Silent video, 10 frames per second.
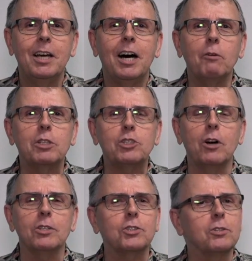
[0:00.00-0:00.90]
I want you
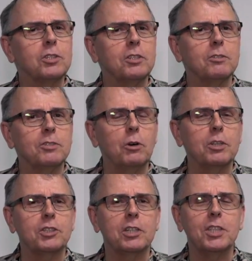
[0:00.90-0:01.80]
also to
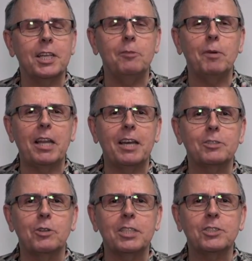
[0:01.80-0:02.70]
notice there's an email
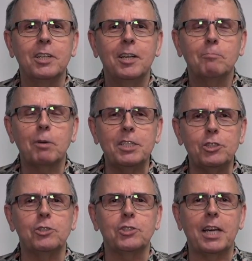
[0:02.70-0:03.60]
address.
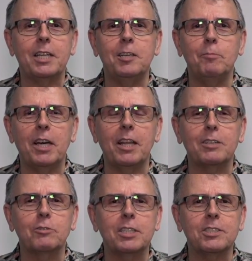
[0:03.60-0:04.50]
Please use that email
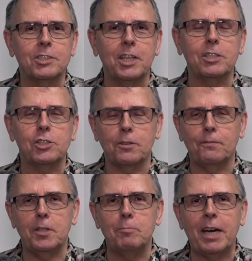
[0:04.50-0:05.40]
address to send us your
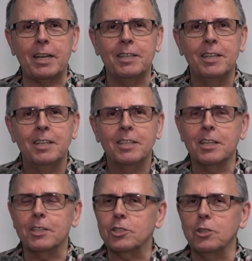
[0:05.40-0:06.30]
feedback.
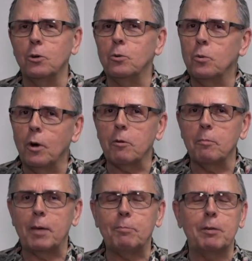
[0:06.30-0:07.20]
Let us know what we
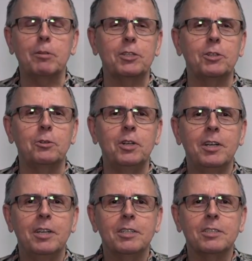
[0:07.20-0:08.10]
might be able to do
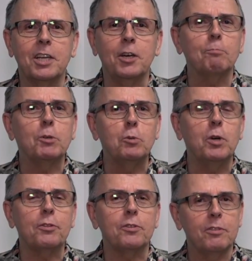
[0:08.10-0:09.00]
to help you
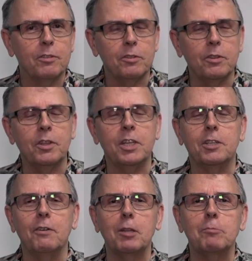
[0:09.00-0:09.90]
with the
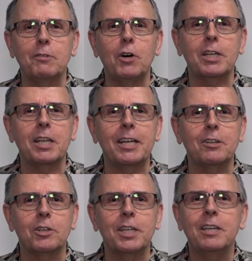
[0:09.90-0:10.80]
development of online
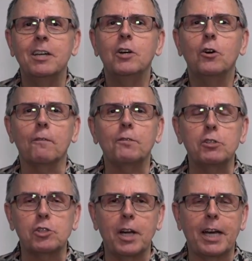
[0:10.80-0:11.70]
learning or
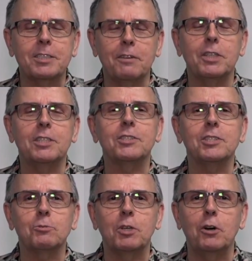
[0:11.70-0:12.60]
future activities
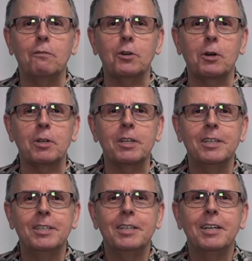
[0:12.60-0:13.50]
as we go forward.
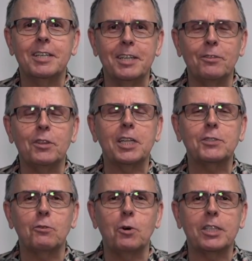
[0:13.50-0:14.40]
Again, thanks
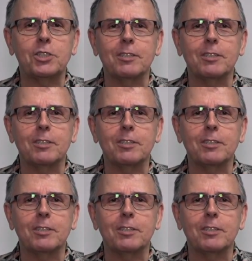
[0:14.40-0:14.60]
for watching.